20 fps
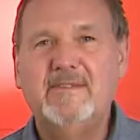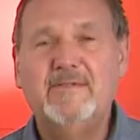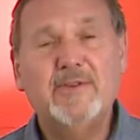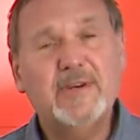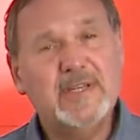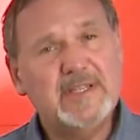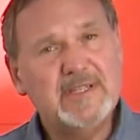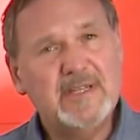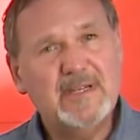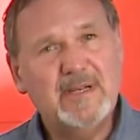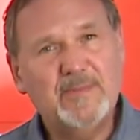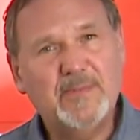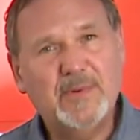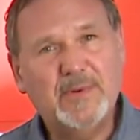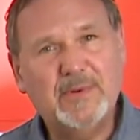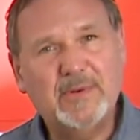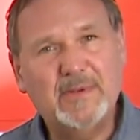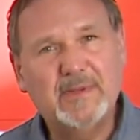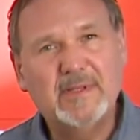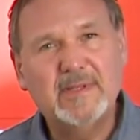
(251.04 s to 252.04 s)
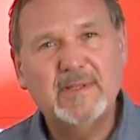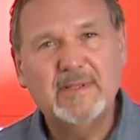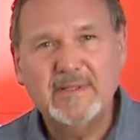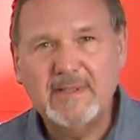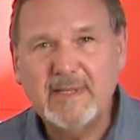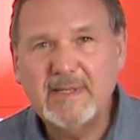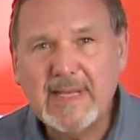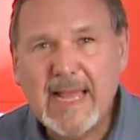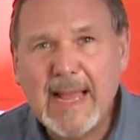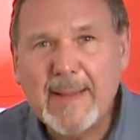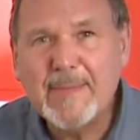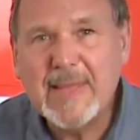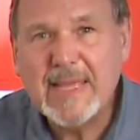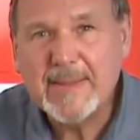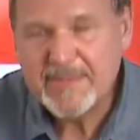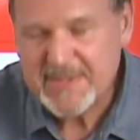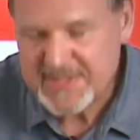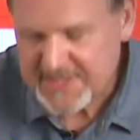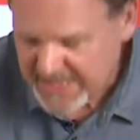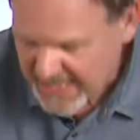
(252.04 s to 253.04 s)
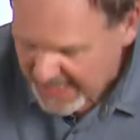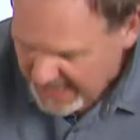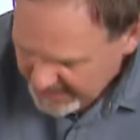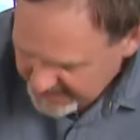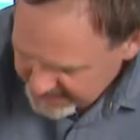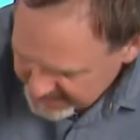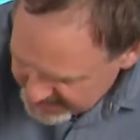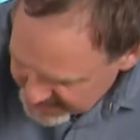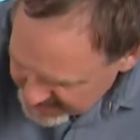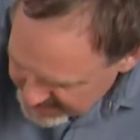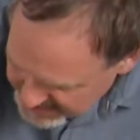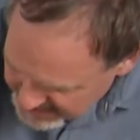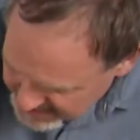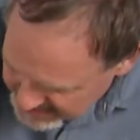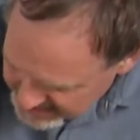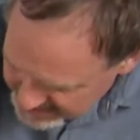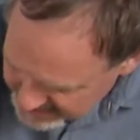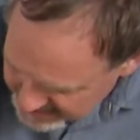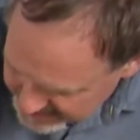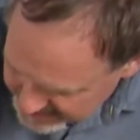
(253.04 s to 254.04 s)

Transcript: For example, the Namib Sand Sea.